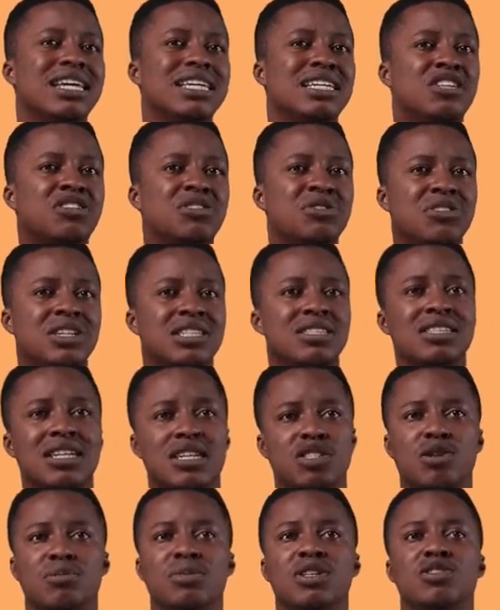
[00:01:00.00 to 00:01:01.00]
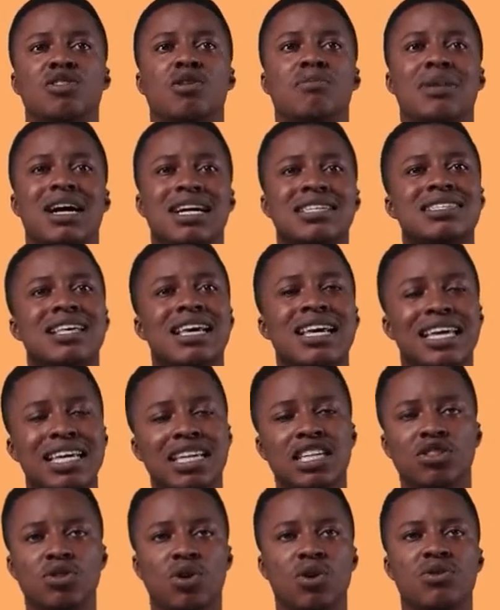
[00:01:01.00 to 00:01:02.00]
increasing atomic numbers
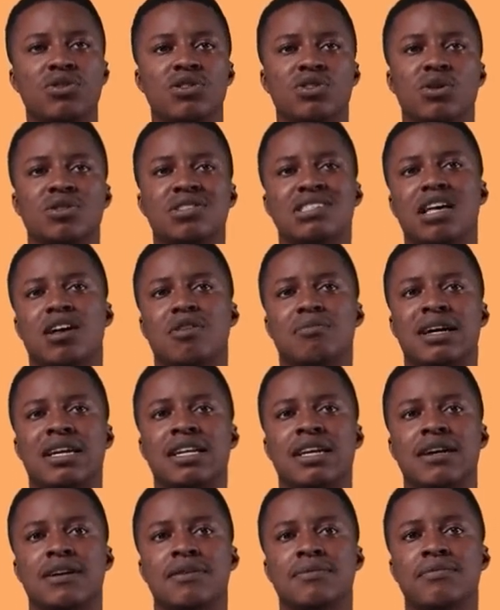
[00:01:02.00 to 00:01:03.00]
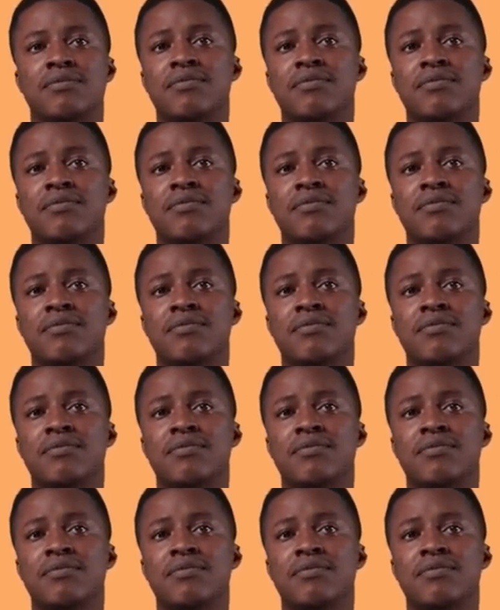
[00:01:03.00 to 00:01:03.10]
in horizontal manner.